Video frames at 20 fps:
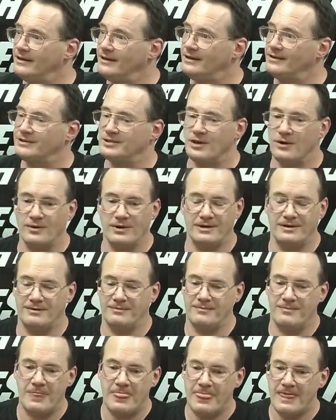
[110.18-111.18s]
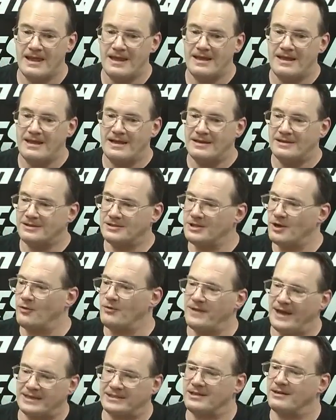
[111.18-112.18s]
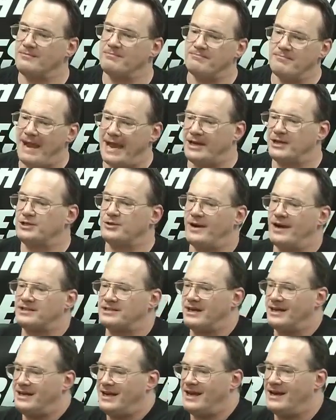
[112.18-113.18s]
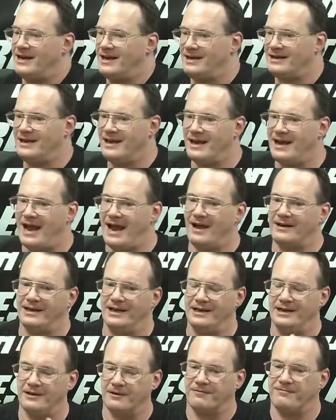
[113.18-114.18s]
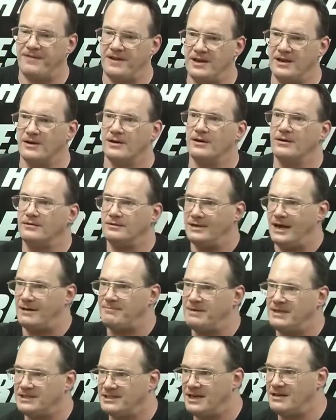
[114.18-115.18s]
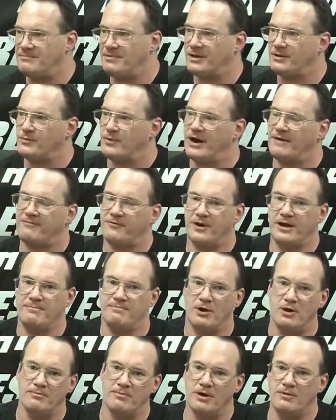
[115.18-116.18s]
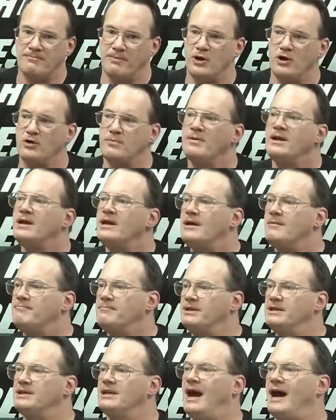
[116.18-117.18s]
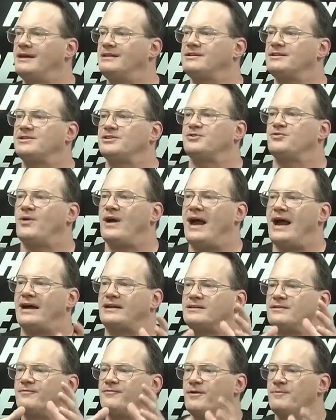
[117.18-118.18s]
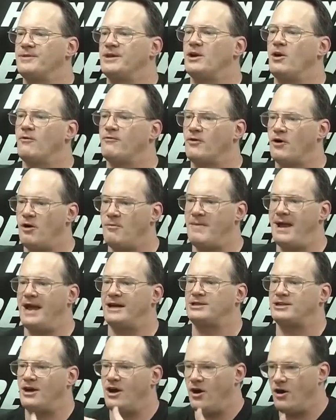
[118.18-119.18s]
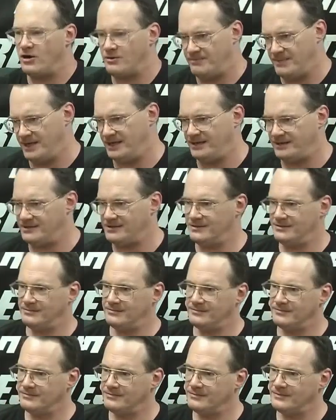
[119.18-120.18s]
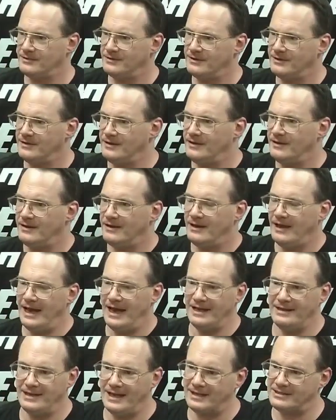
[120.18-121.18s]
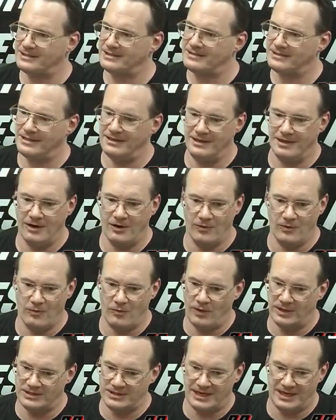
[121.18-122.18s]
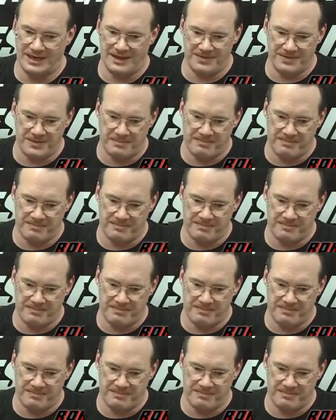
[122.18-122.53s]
So that's a manager has to get in and get out and interfere, not be seen by the referee, boom, boom, boom, but not distract from the overall match, augment it. And that's, once again, the